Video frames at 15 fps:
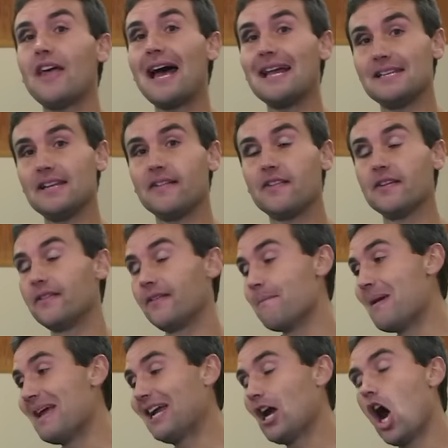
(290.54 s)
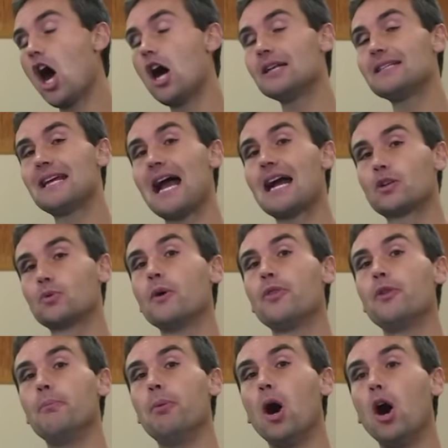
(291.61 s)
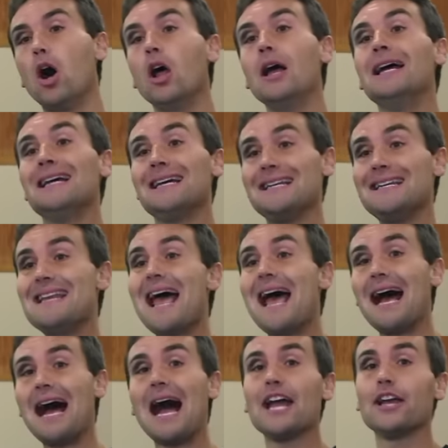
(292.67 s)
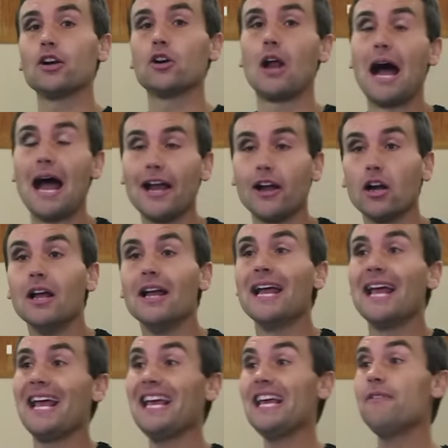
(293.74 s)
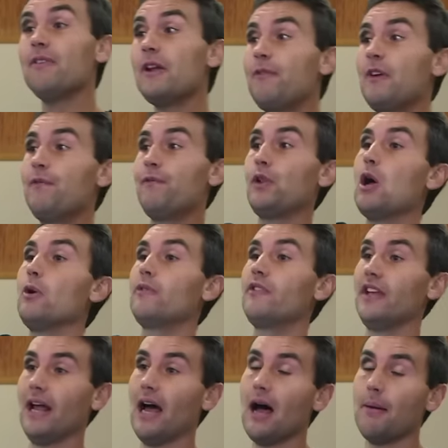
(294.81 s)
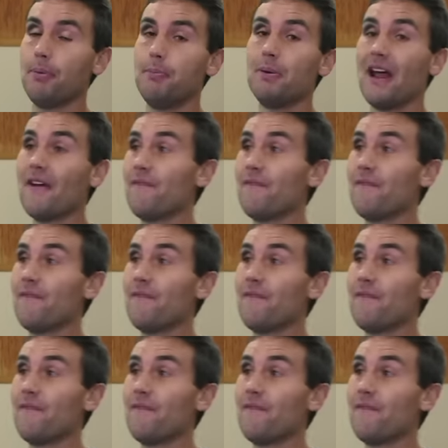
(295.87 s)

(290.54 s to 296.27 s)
that distance and make contact with the ball net height or higher? even if he floats it up, but